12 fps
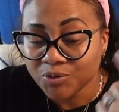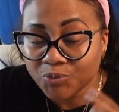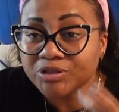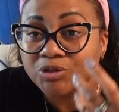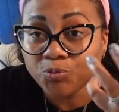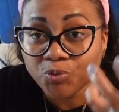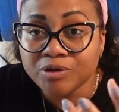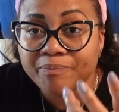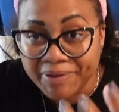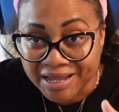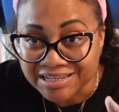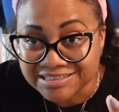with the wood
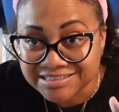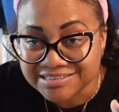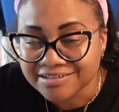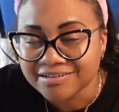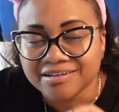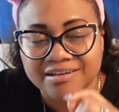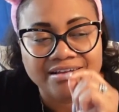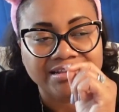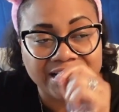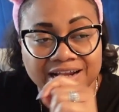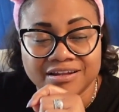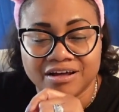base
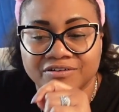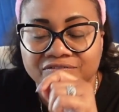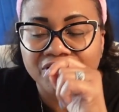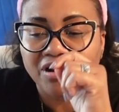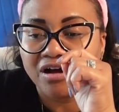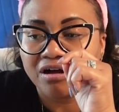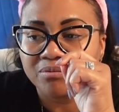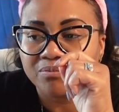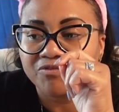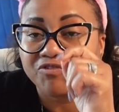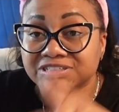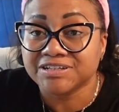that I love um,
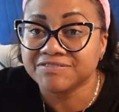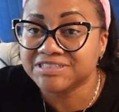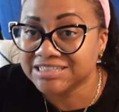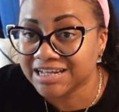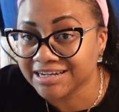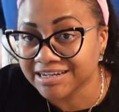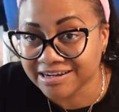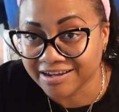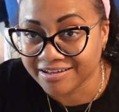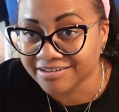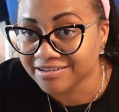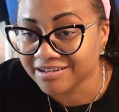for
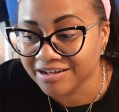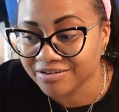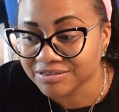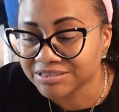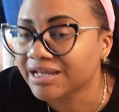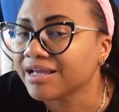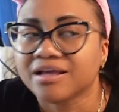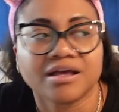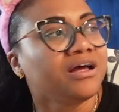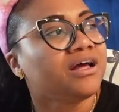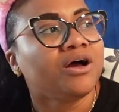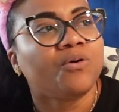$17.99. I was like,
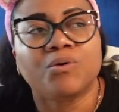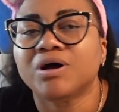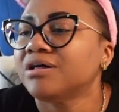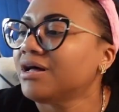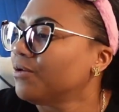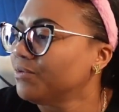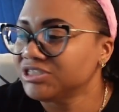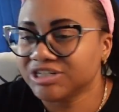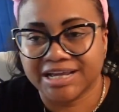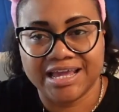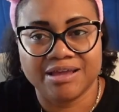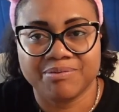well, I wish I
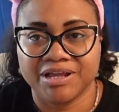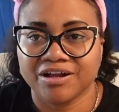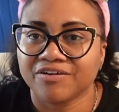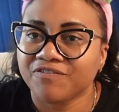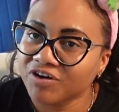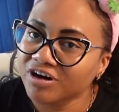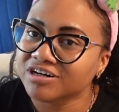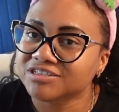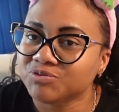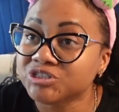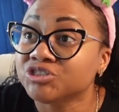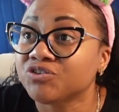came here
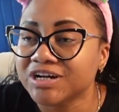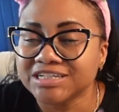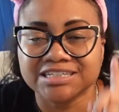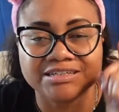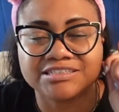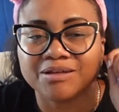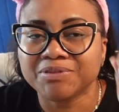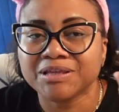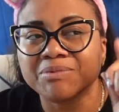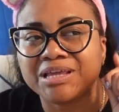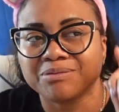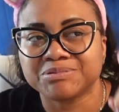first, which is crazy. Something
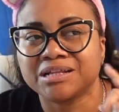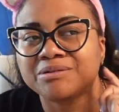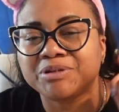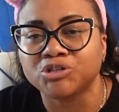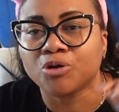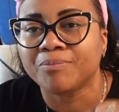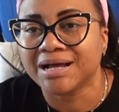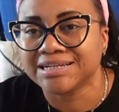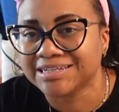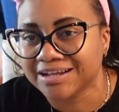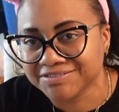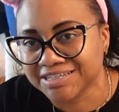me kept telling me, don't buy the
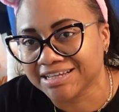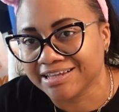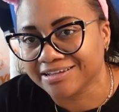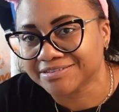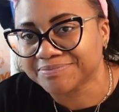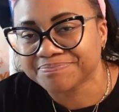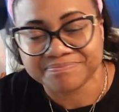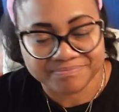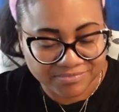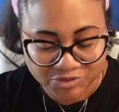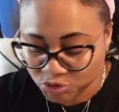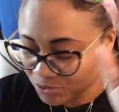knife set yet.
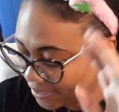Too